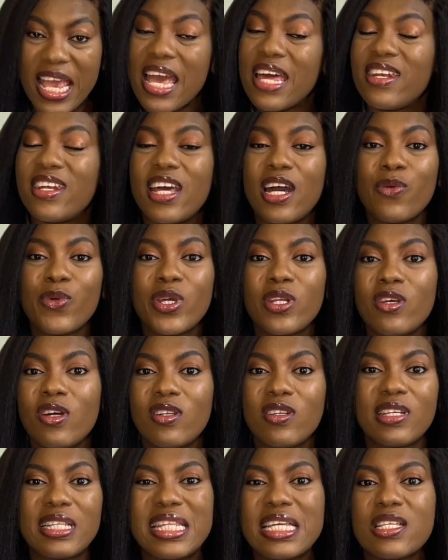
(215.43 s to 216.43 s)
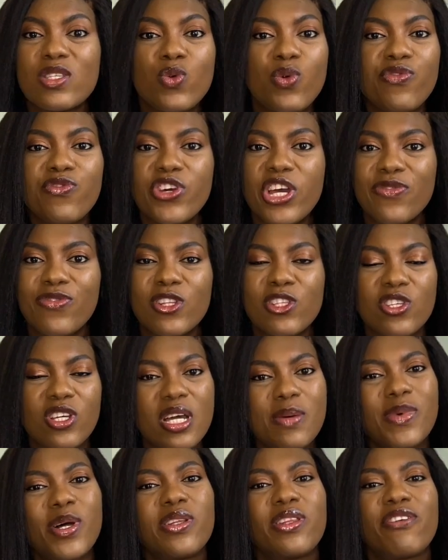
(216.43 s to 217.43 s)
Now, in all of this, we've not even talked
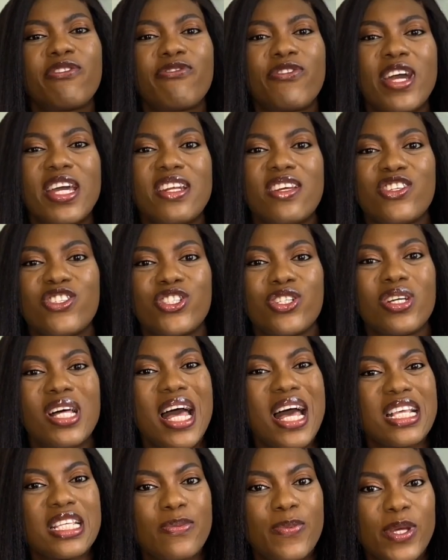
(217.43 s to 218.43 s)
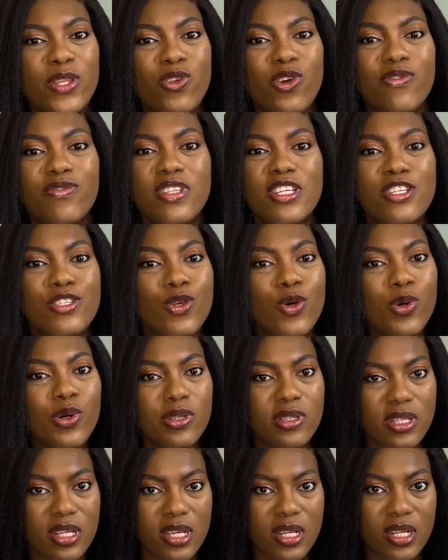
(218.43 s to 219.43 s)
about the financial aspect of this whole
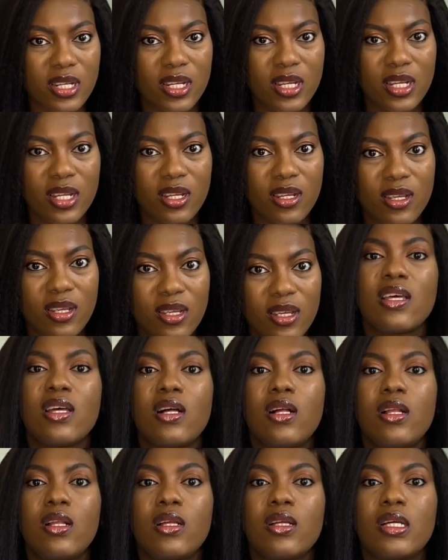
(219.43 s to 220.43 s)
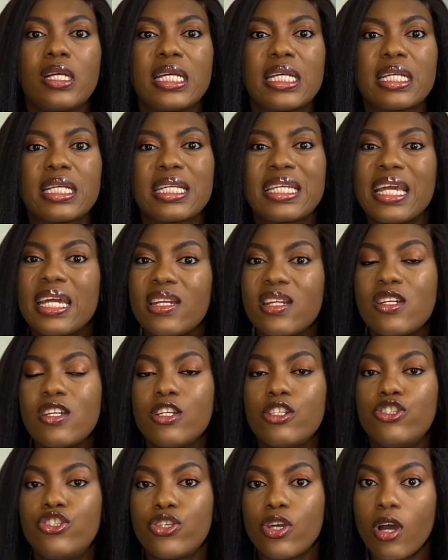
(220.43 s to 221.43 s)
thing. Getting a
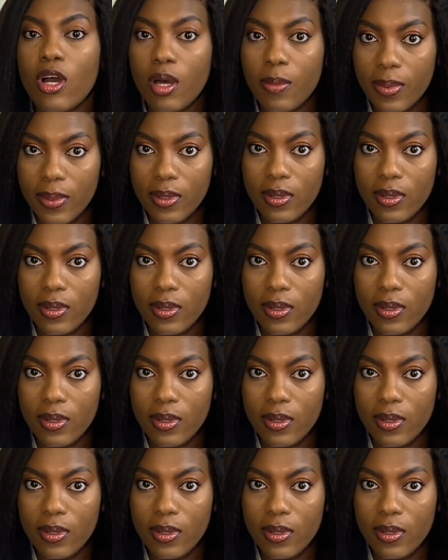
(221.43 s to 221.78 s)
job.